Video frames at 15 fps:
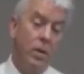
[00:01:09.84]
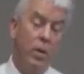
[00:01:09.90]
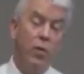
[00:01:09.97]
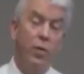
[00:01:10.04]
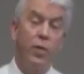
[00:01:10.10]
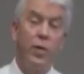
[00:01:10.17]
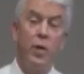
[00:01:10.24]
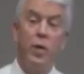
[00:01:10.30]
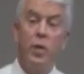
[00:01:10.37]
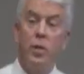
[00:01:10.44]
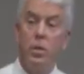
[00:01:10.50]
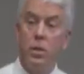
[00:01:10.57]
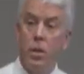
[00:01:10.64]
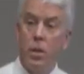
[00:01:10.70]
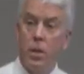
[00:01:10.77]
a little
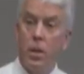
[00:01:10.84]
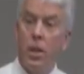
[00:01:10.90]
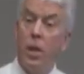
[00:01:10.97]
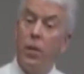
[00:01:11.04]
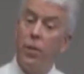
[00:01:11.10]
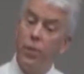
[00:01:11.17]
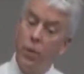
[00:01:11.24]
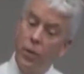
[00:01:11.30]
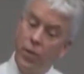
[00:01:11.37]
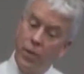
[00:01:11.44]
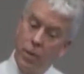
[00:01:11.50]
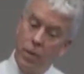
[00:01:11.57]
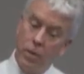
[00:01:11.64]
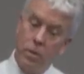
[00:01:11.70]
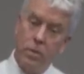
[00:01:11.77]
full. And if you
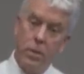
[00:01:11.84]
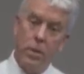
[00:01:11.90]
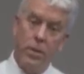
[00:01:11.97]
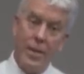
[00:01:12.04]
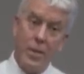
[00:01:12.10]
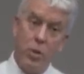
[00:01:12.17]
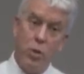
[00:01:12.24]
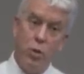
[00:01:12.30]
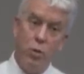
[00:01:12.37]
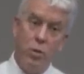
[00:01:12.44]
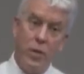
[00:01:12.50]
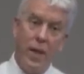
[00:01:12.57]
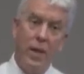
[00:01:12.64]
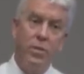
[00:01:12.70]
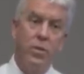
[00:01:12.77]
feel, you know, that's too
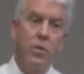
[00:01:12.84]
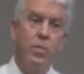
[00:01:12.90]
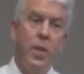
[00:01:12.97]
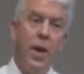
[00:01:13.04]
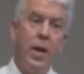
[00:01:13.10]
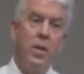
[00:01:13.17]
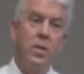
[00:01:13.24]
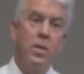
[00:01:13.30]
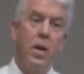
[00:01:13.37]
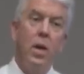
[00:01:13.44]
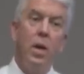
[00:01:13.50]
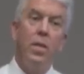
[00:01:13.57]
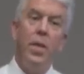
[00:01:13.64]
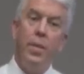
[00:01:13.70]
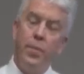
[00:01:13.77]
tight of a space,
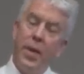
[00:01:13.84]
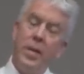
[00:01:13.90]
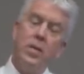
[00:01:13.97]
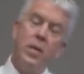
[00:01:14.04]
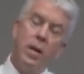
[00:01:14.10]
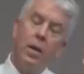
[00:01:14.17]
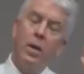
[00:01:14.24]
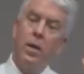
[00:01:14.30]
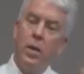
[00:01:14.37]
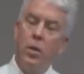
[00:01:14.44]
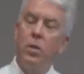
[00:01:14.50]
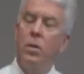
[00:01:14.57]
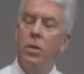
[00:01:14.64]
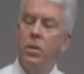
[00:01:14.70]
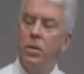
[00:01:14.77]
then basically
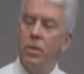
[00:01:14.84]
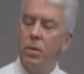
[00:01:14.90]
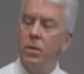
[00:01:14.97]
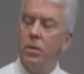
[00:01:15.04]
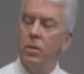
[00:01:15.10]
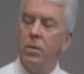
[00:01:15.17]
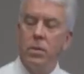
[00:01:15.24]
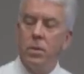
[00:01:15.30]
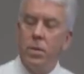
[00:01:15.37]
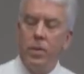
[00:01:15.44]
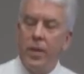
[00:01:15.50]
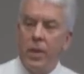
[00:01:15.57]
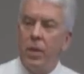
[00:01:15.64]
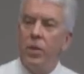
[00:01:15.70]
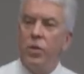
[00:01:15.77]
the
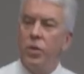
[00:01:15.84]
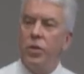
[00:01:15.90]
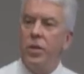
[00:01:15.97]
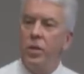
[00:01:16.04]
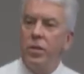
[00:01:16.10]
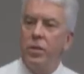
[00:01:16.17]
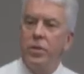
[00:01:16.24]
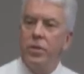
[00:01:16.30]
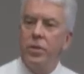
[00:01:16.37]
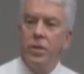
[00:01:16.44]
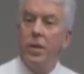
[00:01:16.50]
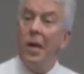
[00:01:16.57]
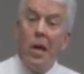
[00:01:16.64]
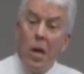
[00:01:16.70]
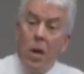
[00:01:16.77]
amygdala just hears,
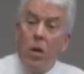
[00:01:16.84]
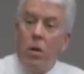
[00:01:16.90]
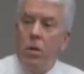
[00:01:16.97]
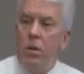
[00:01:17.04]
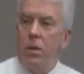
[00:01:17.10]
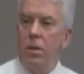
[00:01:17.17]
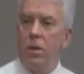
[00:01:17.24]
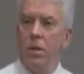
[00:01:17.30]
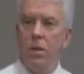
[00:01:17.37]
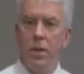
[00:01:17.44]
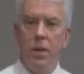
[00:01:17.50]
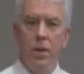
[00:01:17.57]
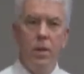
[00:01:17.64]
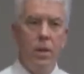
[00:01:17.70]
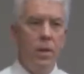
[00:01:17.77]
uh-oh,
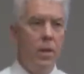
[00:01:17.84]
right?